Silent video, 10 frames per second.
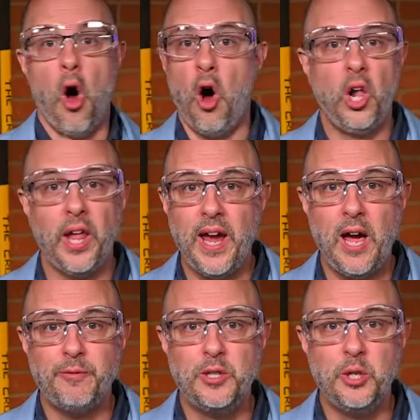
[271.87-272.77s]
All I
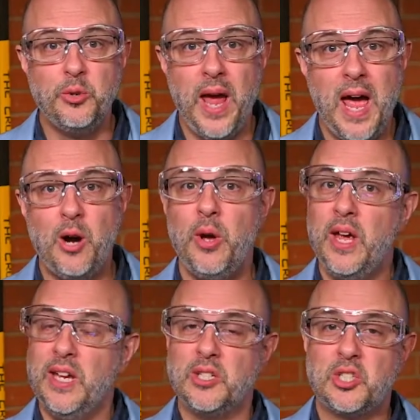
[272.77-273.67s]
have to do now
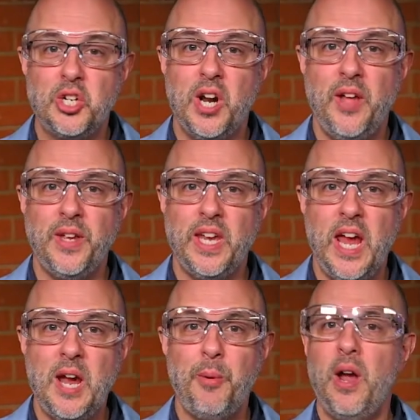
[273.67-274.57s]
is turn on the
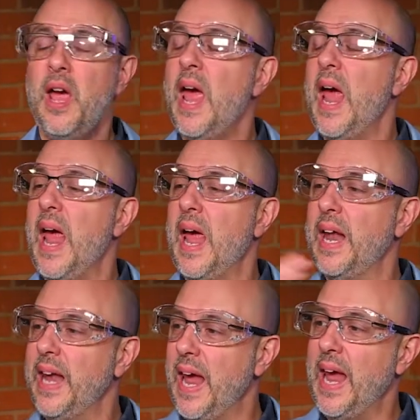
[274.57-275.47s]
camera
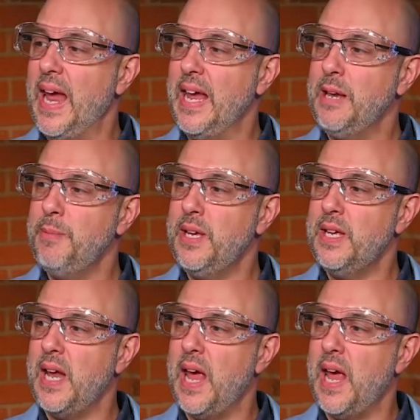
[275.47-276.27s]
and aim it